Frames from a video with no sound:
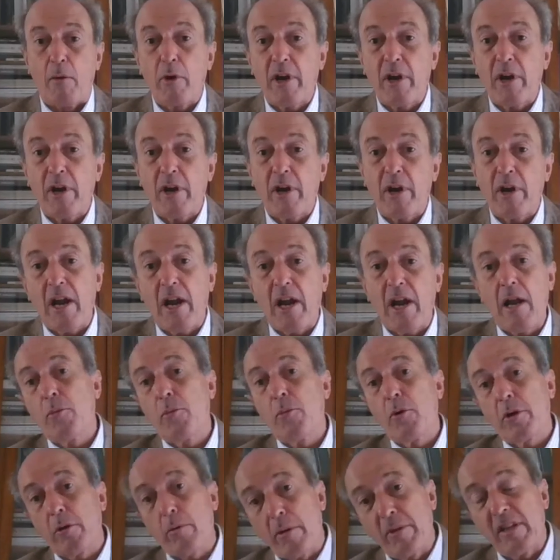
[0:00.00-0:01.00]
where the
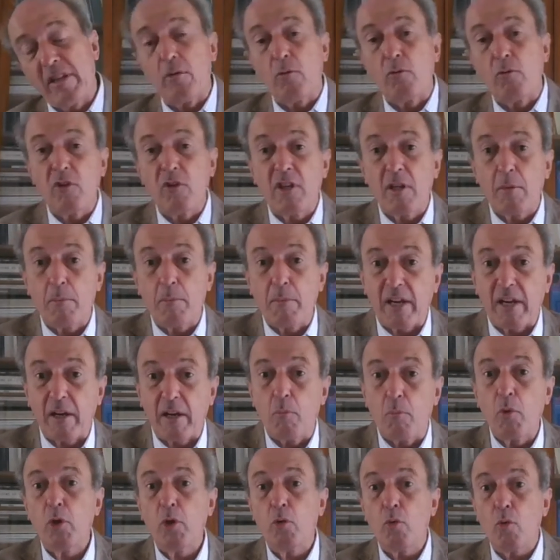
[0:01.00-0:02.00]
roadblocks are to
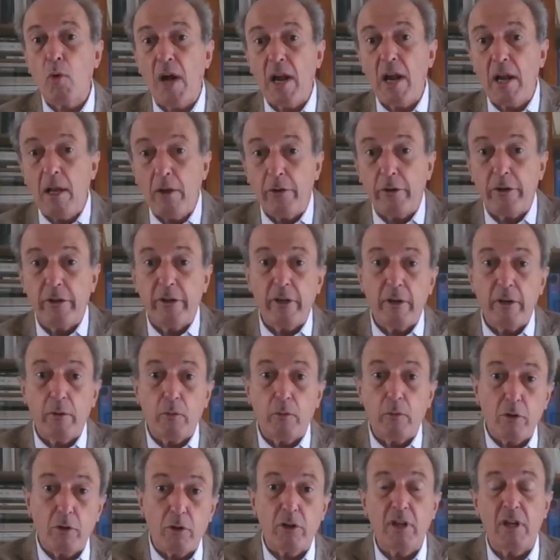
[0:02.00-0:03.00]
labor
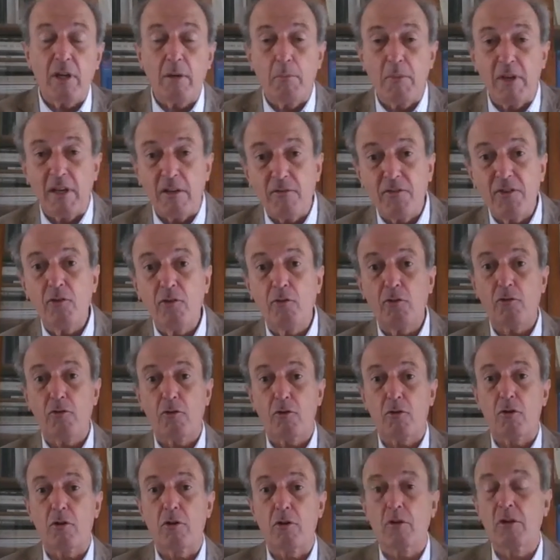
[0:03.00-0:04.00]
reforms,
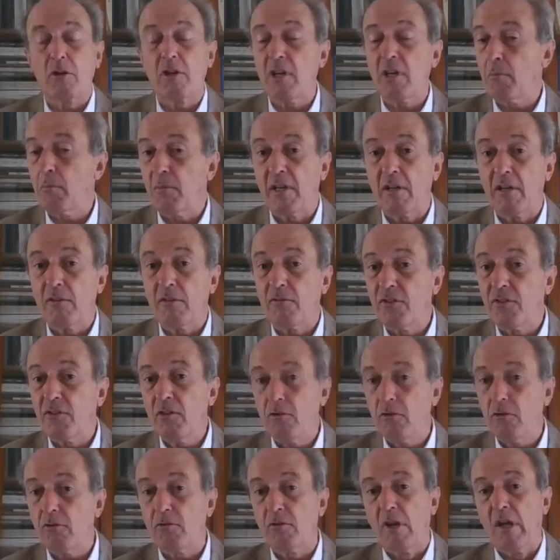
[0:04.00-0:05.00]
obviously, in some of the
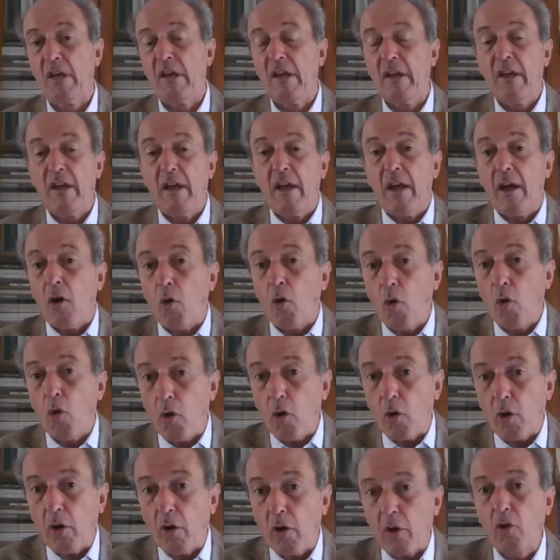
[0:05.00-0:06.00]
systems, uh,
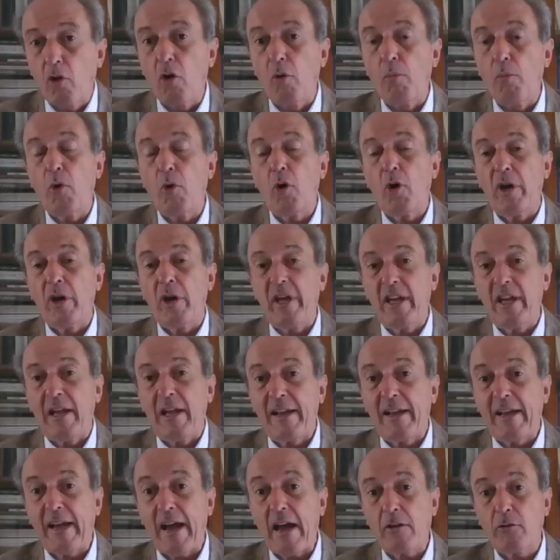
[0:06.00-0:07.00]
what we end up
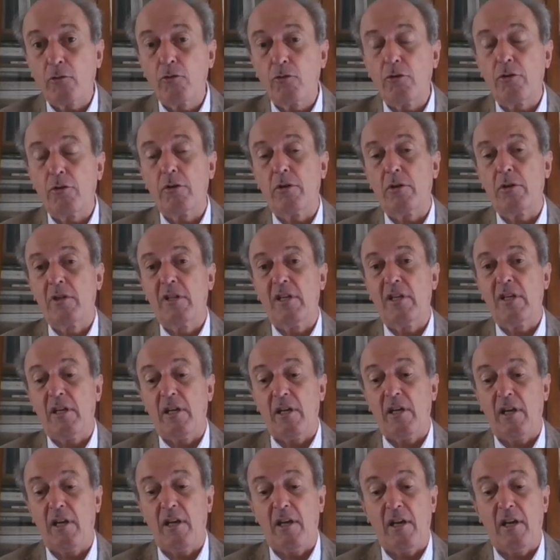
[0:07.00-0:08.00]
getting is some people
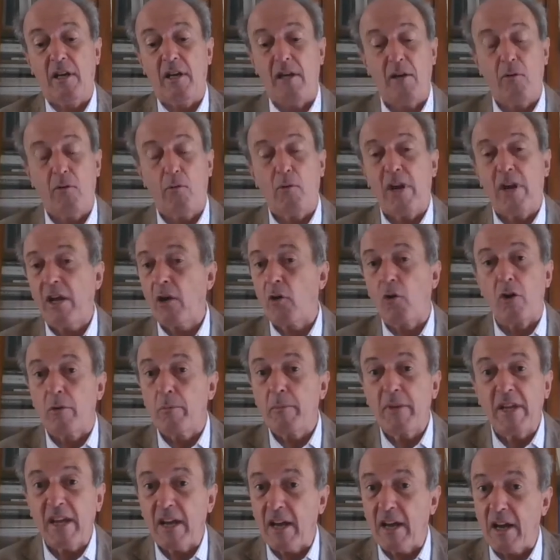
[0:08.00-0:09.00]
benefit from the
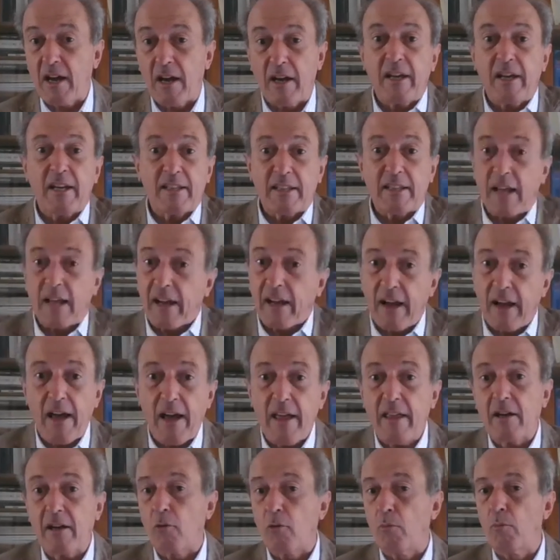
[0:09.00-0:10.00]
reforms and others
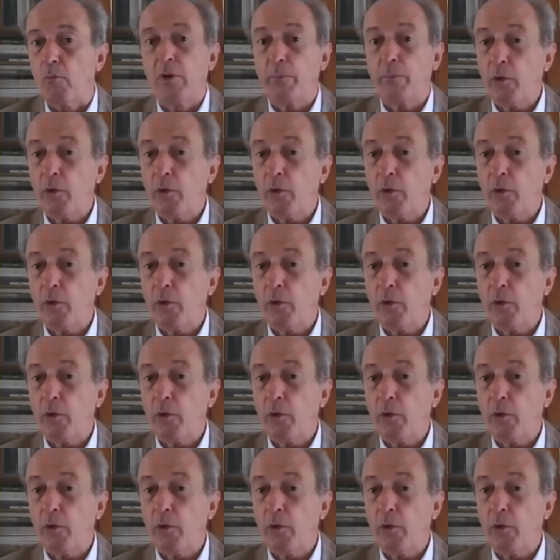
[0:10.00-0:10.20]
don't.